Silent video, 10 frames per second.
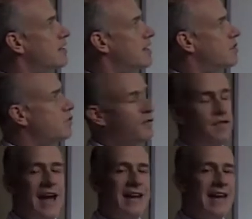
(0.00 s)
essential
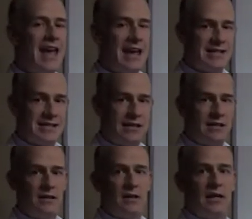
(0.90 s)
fatty
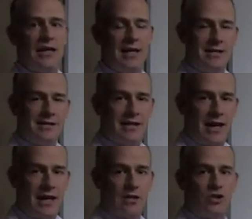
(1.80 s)
acid
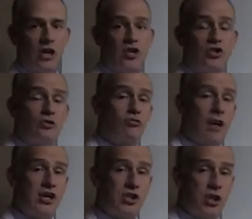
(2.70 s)
intake, change the
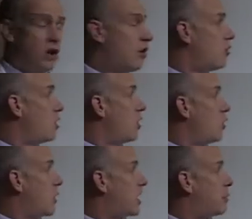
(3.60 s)
ratio,
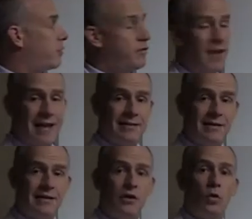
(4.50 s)
we can
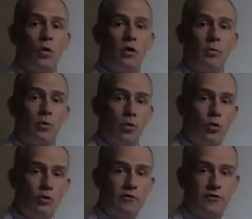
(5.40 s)
prevent or
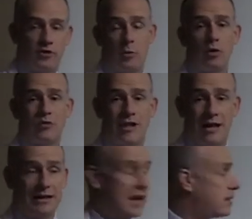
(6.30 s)
improve someone who's
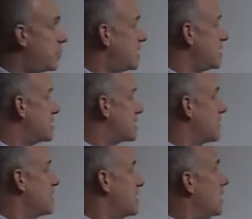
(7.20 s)
got diabetes.
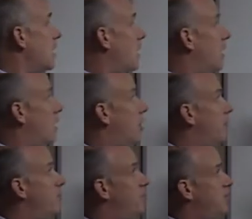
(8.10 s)

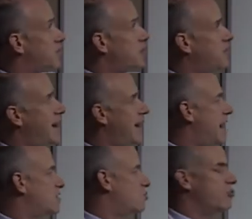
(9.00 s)
Essential fatty
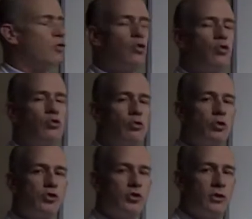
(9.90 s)
acids are also
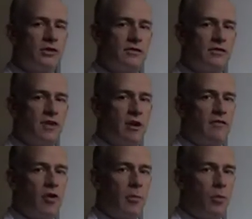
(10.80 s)
crucial. This is very,
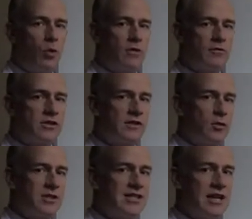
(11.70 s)
very important for stuff
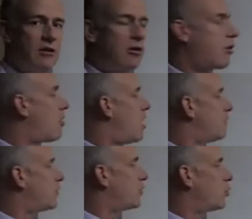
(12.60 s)
that we see here in our
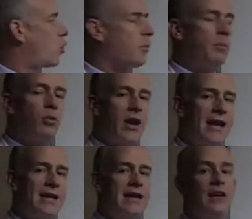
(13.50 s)
office for normal
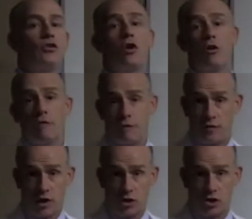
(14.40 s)
brain and nerve
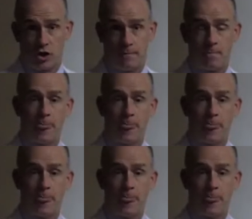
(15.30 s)
function.